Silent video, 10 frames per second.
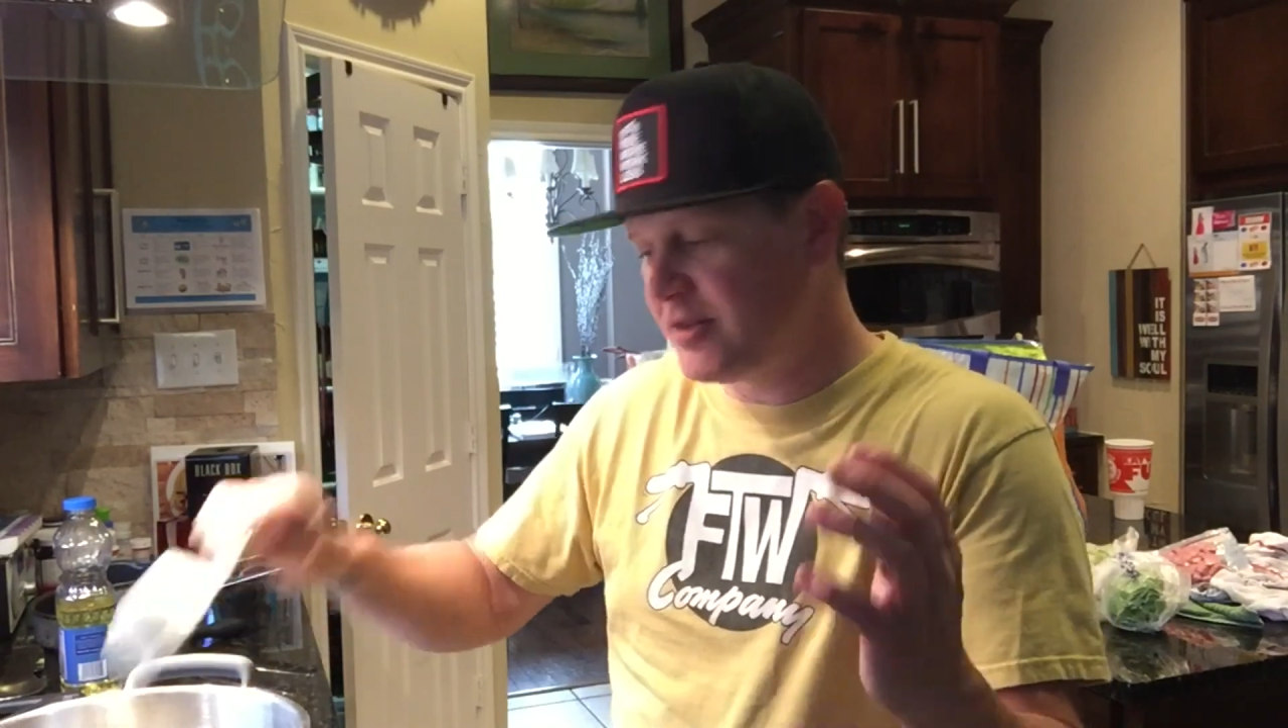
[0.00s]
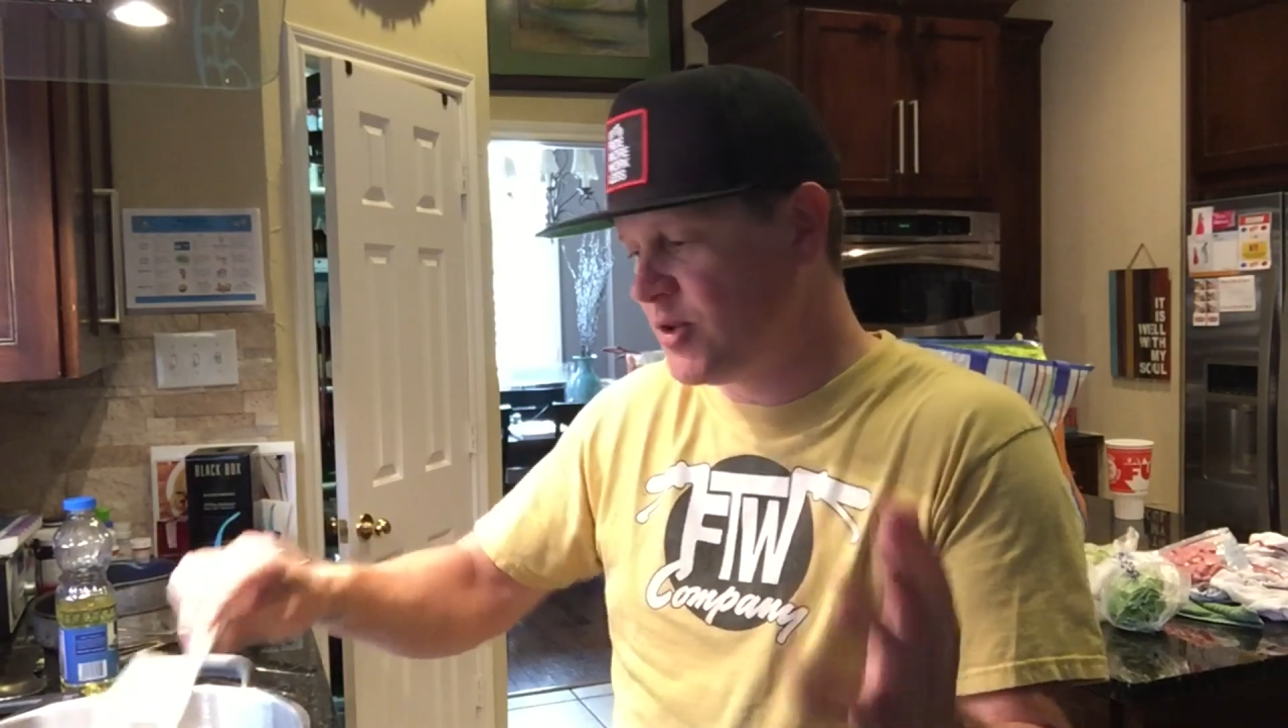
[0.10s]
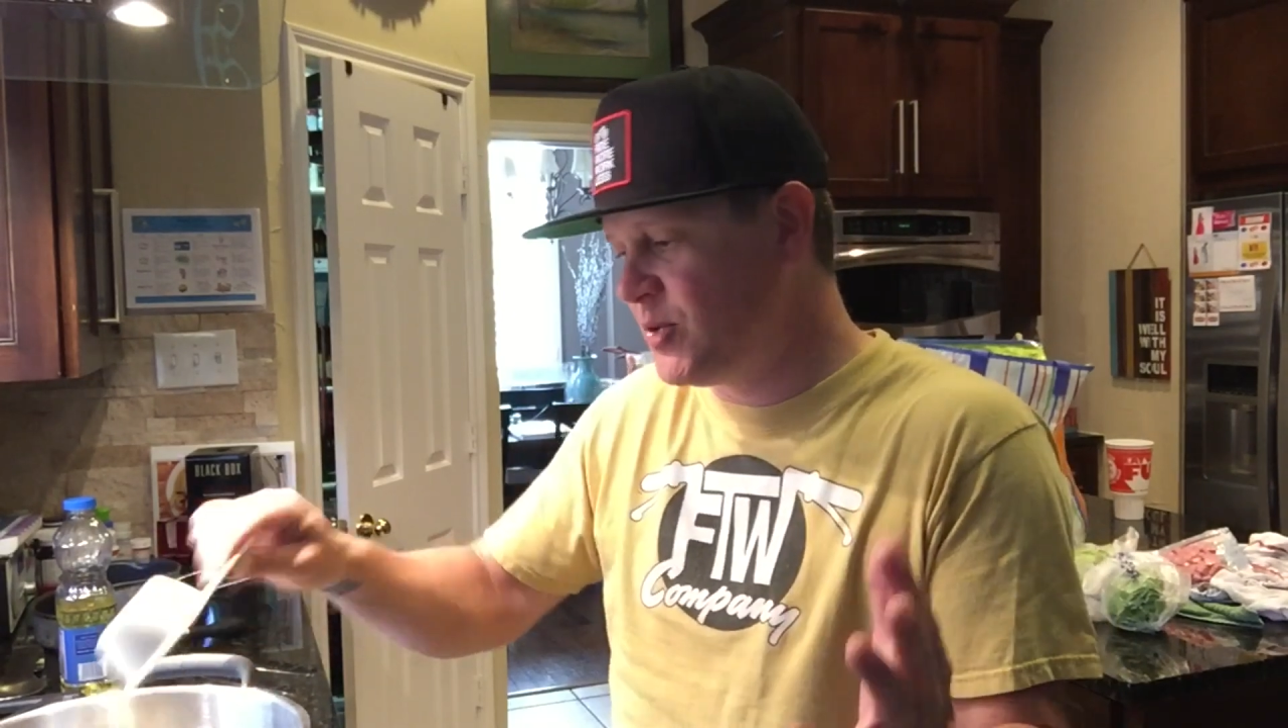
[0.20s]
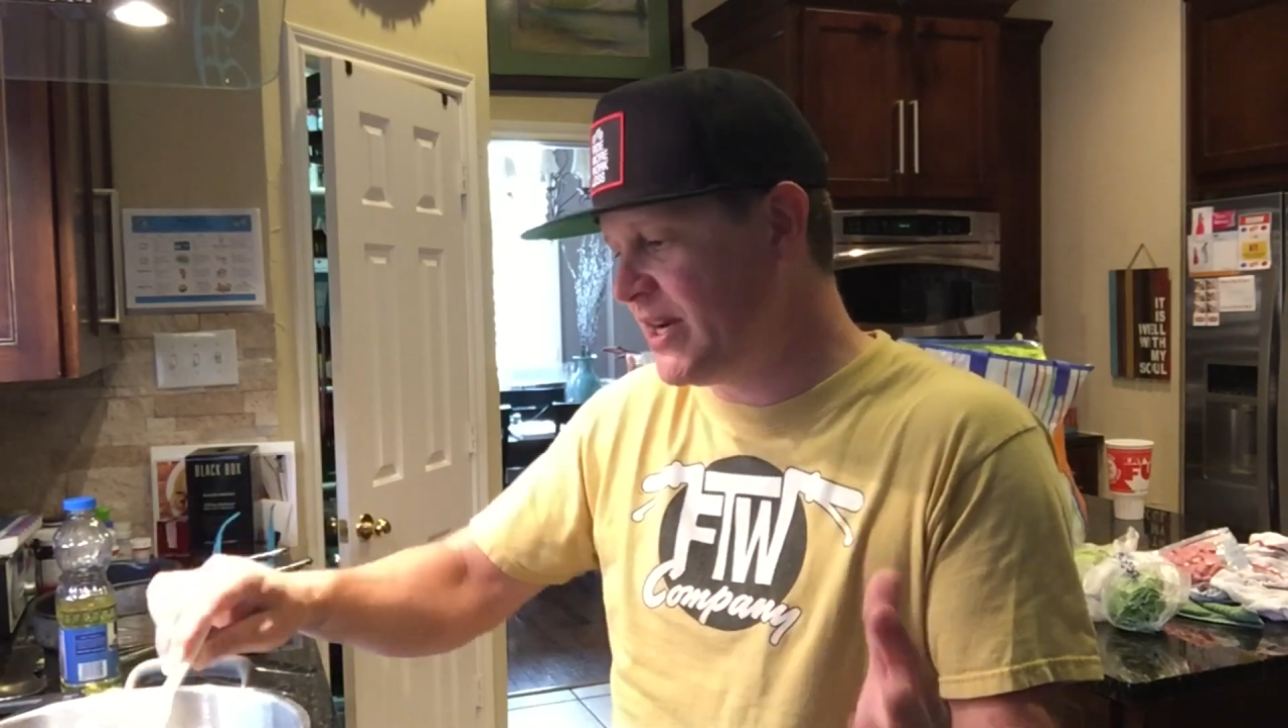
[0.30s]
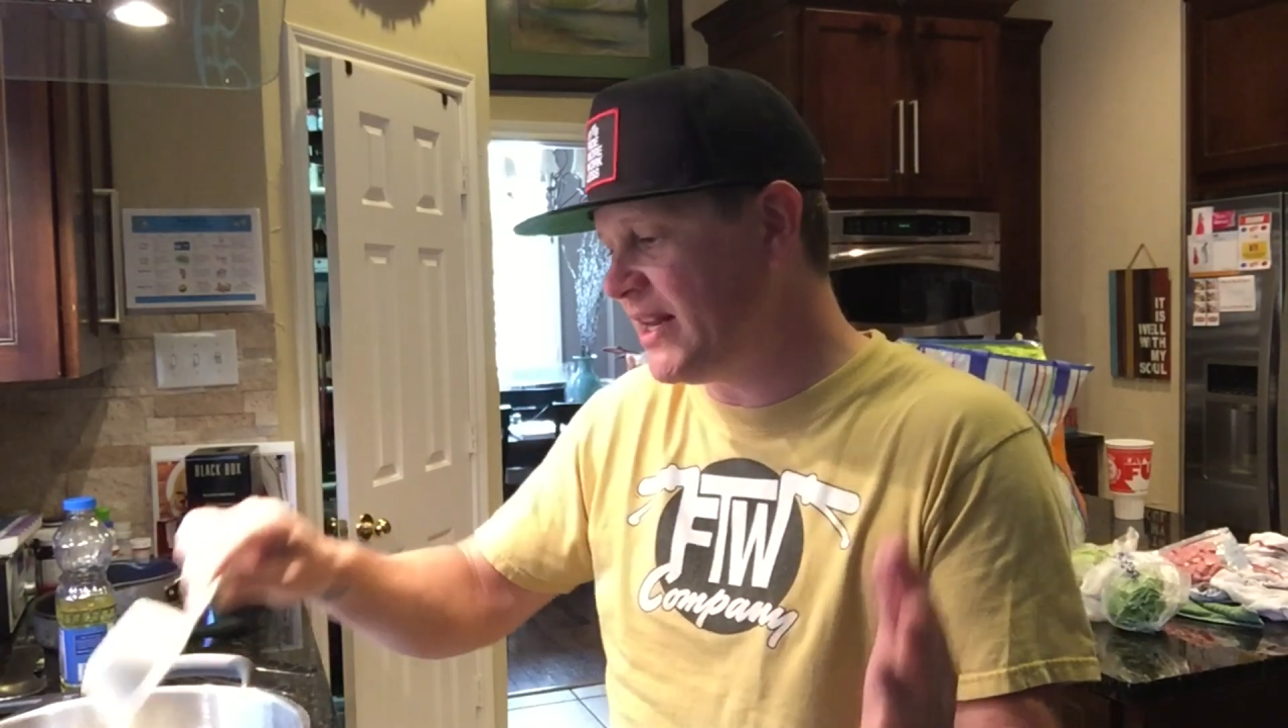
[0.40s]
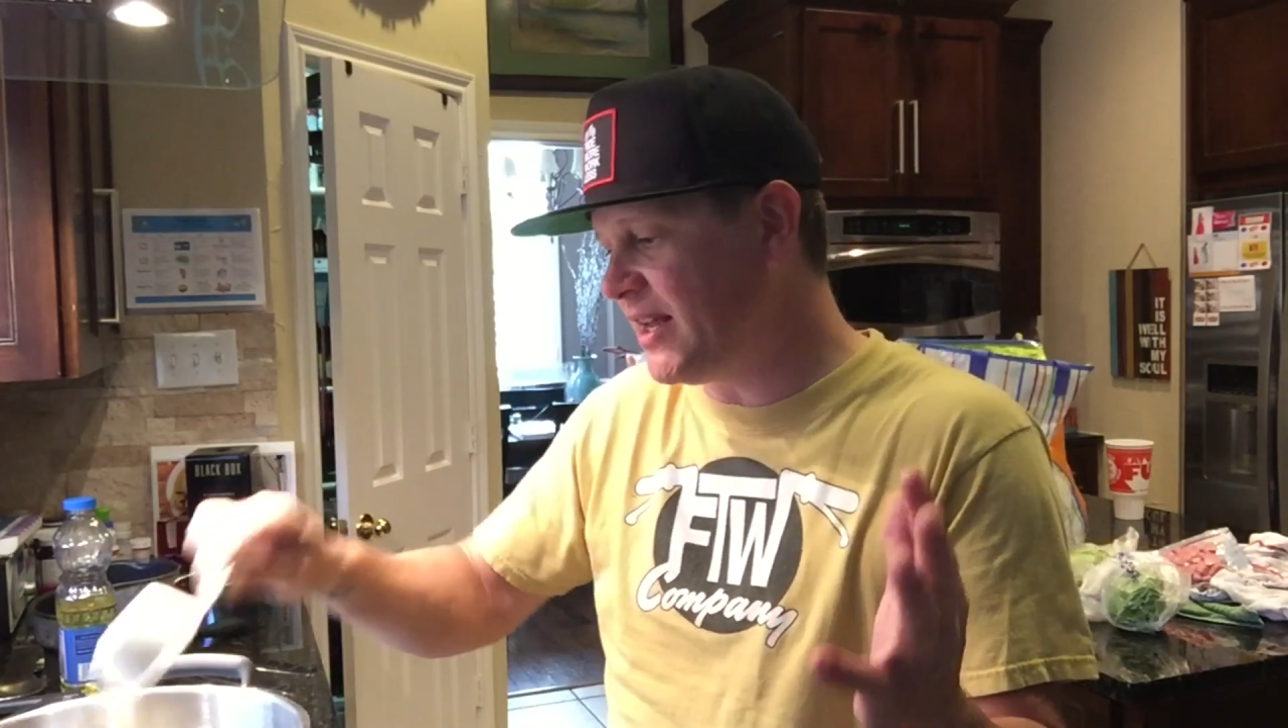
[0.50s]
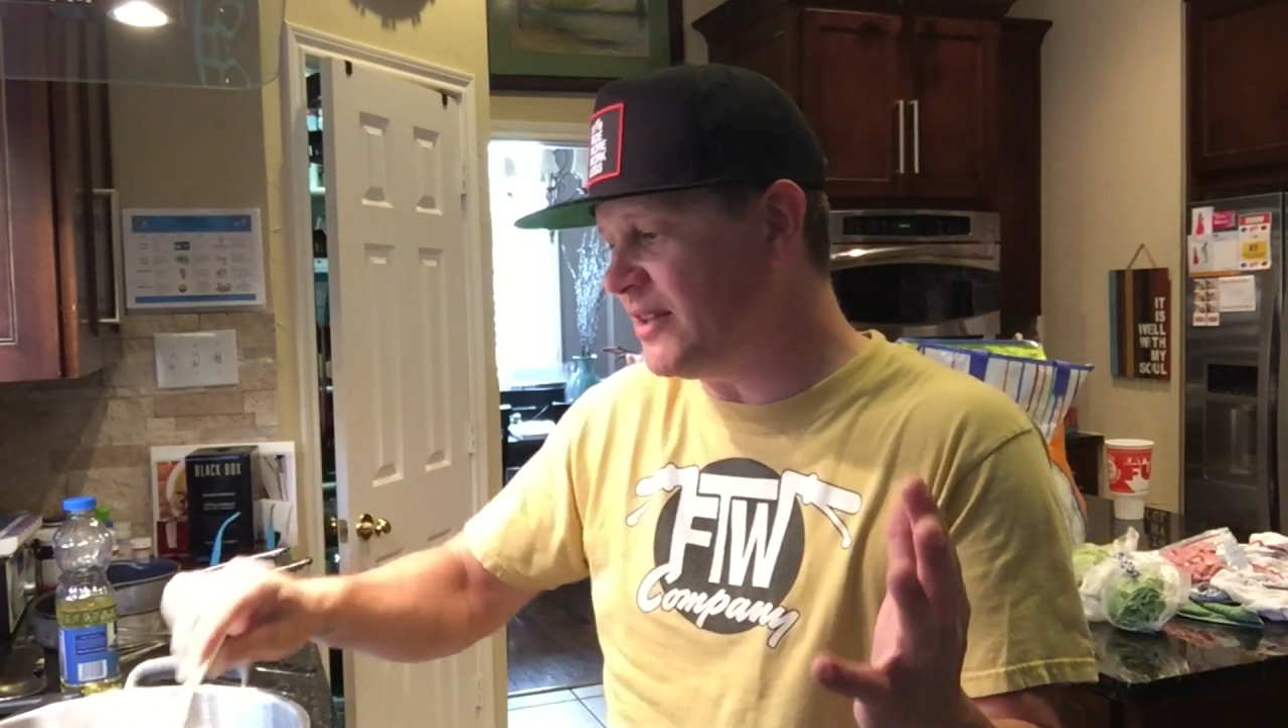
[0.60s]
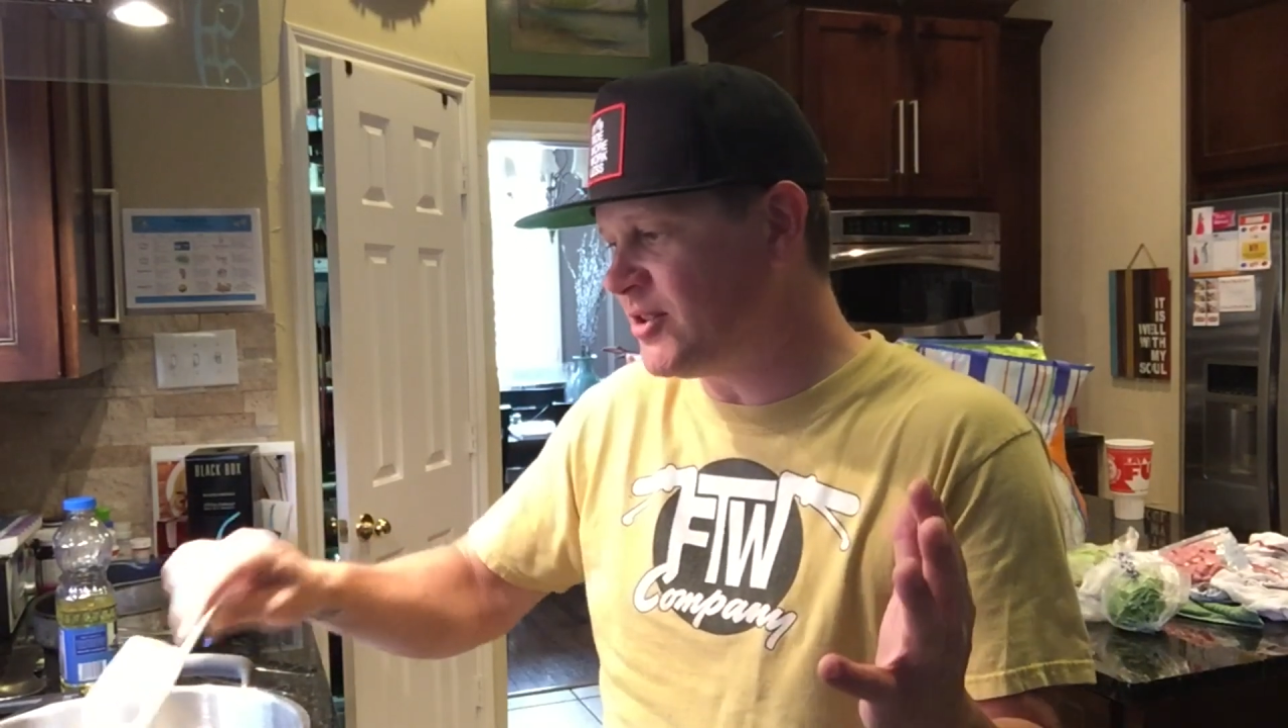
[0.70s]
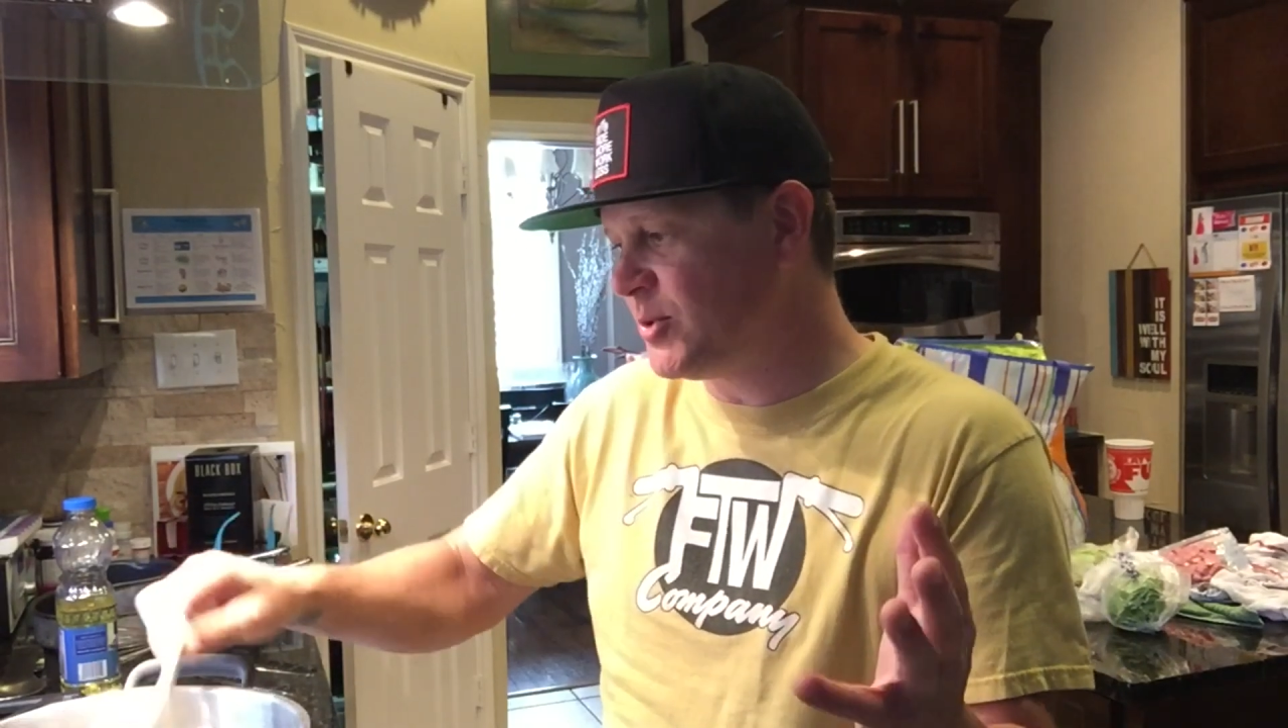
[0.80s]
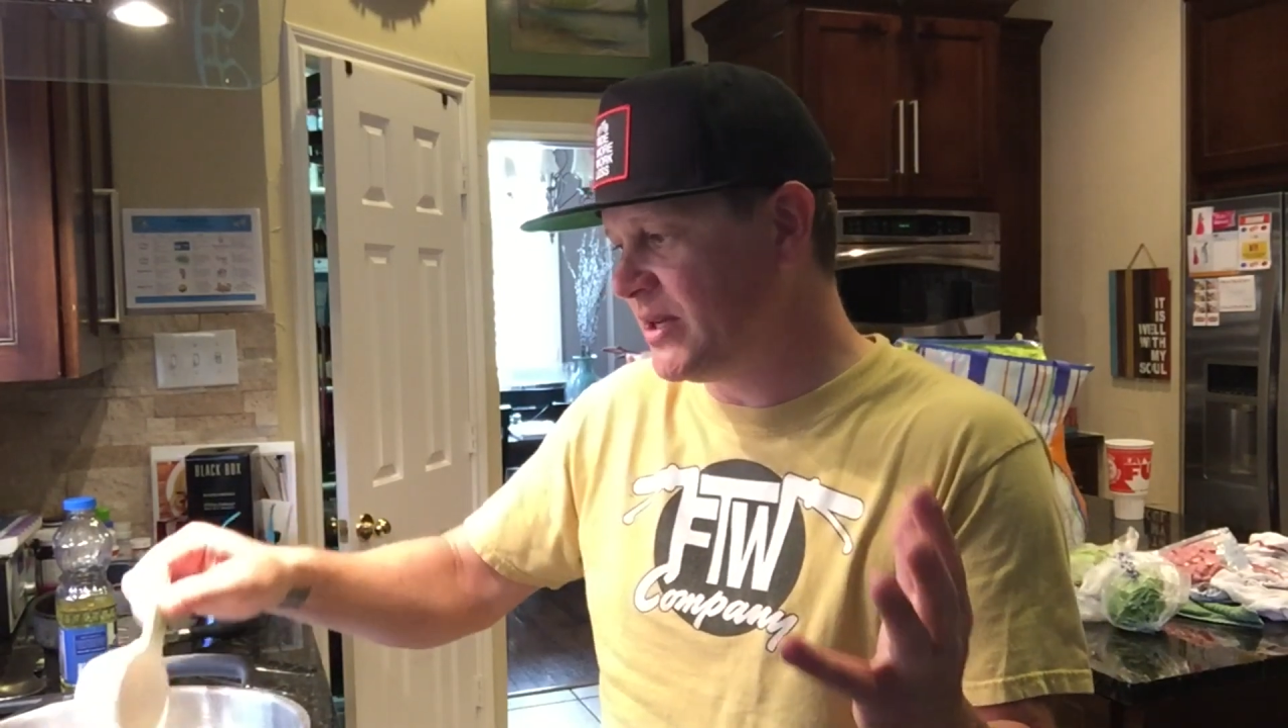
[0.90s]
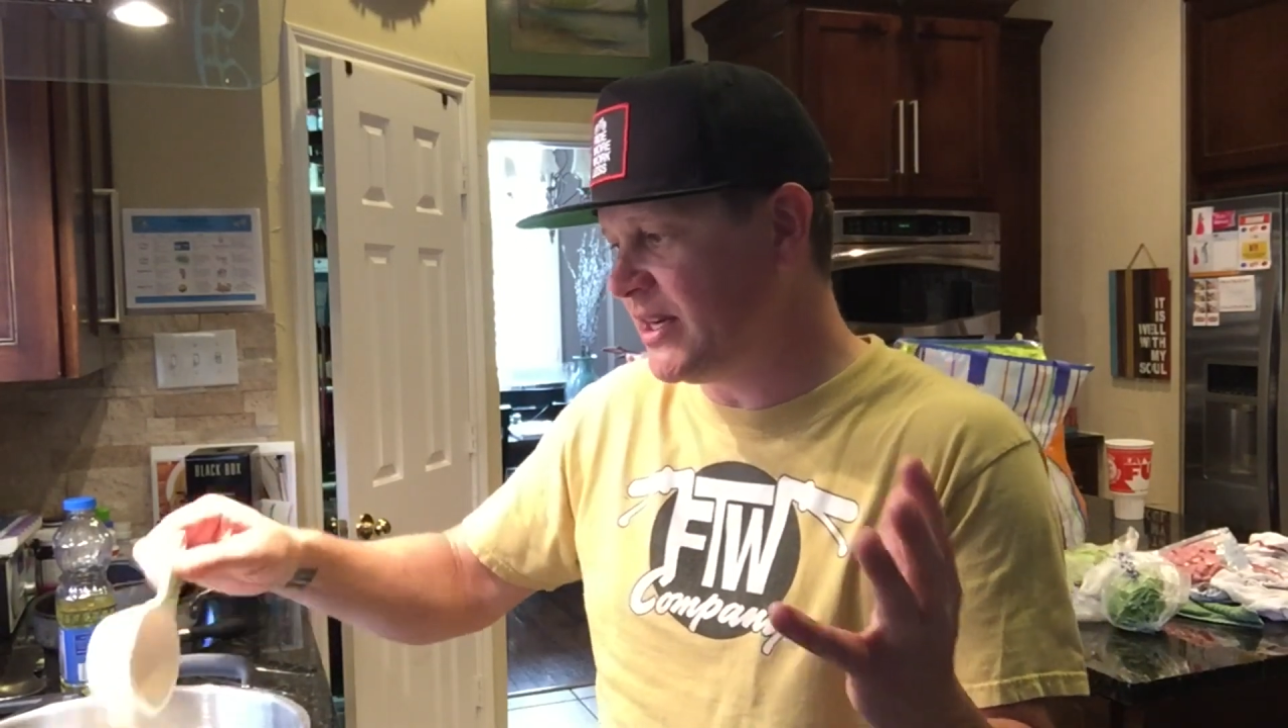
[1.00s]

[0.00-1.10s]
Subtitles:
doing it and doing